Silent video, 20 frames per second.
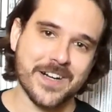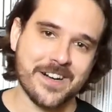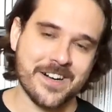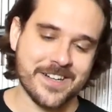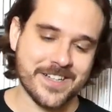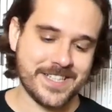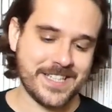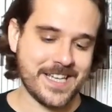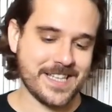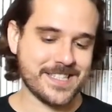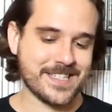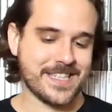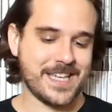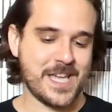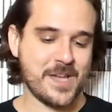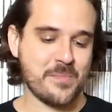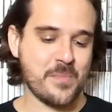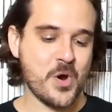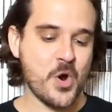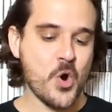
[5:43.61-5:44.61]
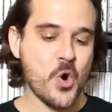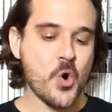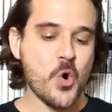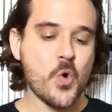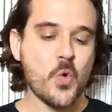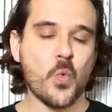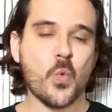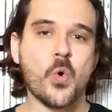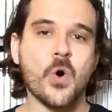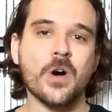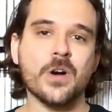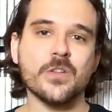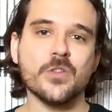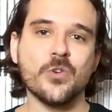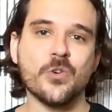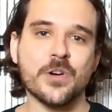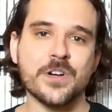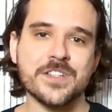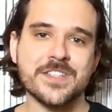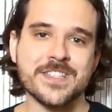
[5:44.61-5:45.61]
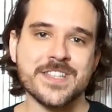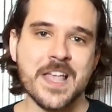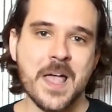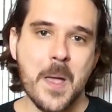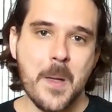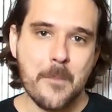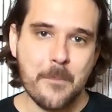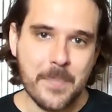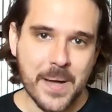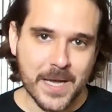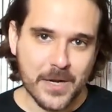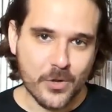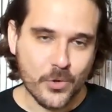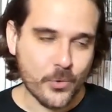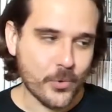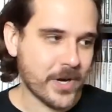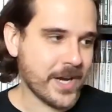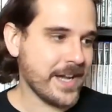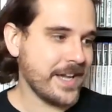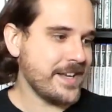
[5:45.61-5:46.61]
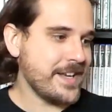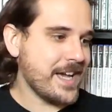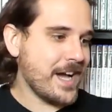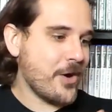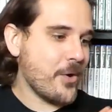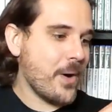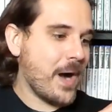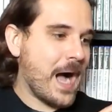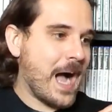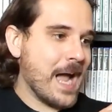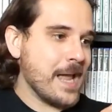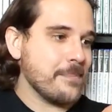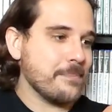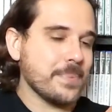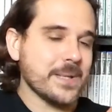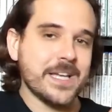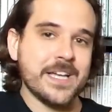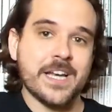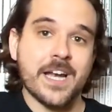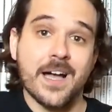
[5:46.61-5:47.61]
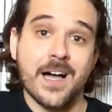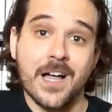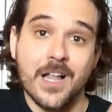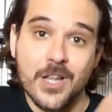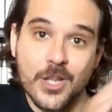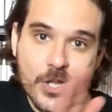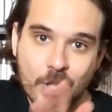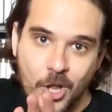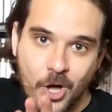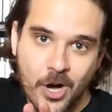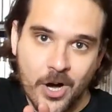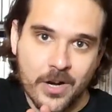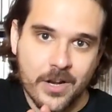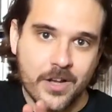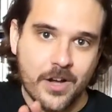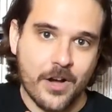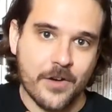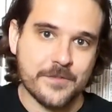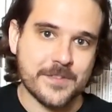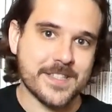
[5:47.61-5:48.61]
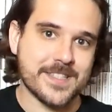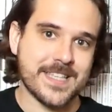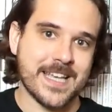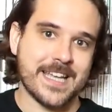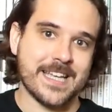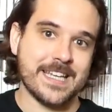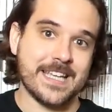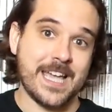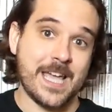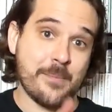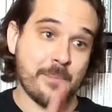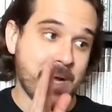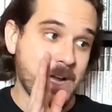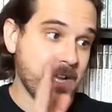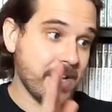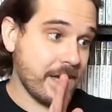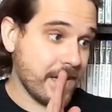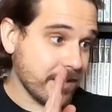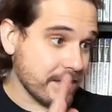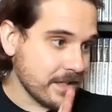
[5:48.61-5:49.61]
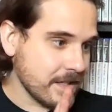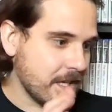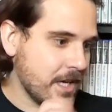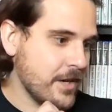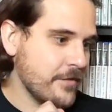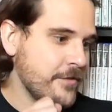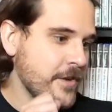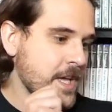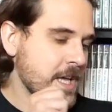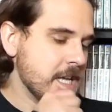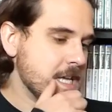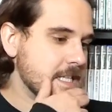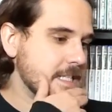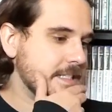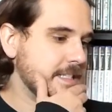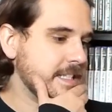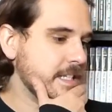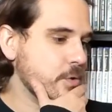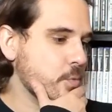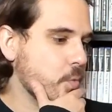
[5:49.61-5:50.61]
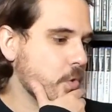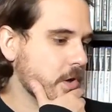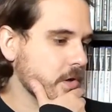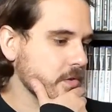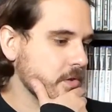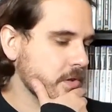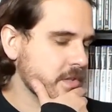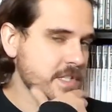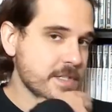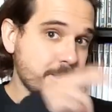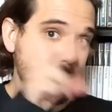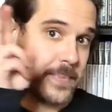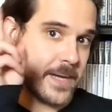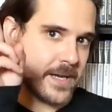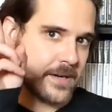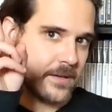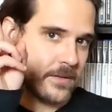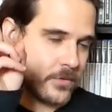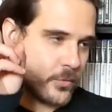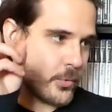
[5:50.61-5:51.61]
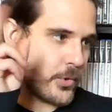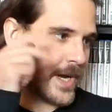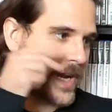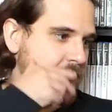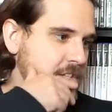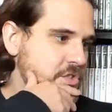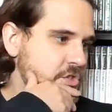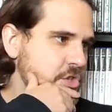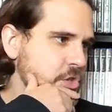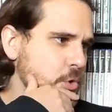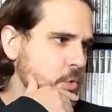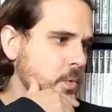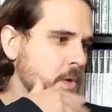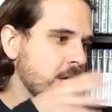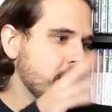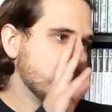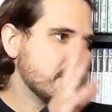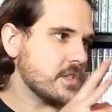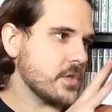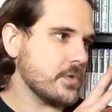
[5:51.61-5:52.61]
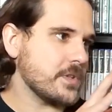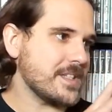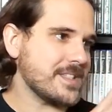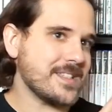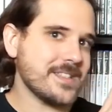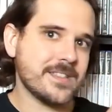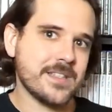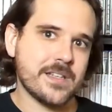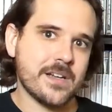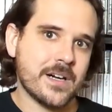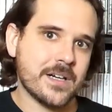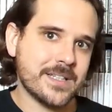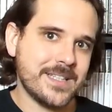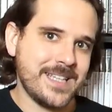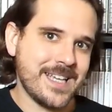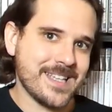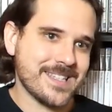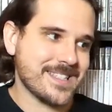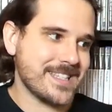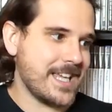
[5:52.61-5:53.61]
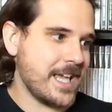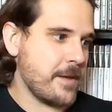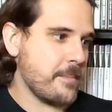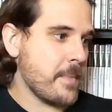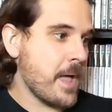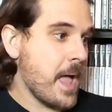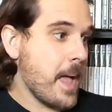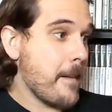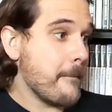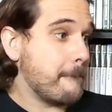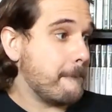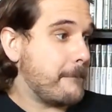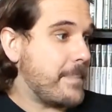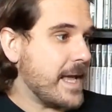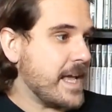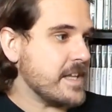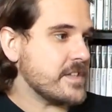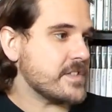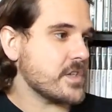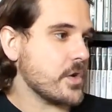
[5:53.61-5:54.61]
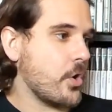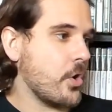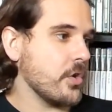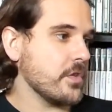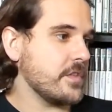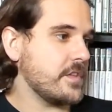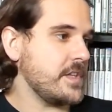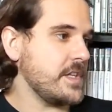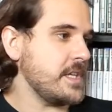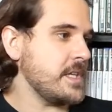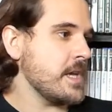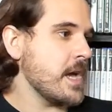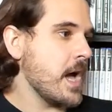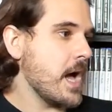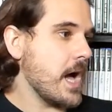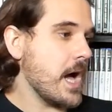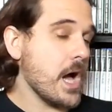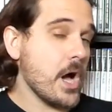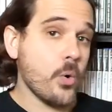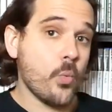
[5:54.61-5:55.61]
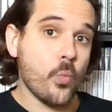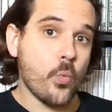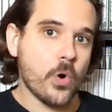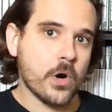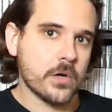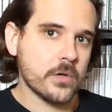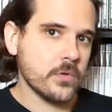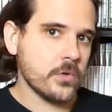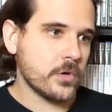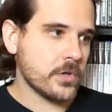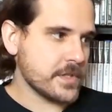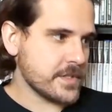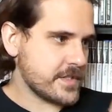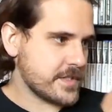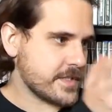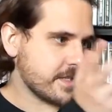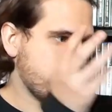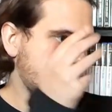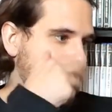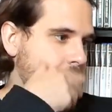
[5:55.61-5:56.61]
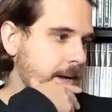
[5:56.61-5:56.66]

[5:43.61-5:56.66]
RTS game, Warlords Battlecry. Now, I played a lot of the second game. I love the Warlords Battlecry 2. So this is an RTS game based on the Warlords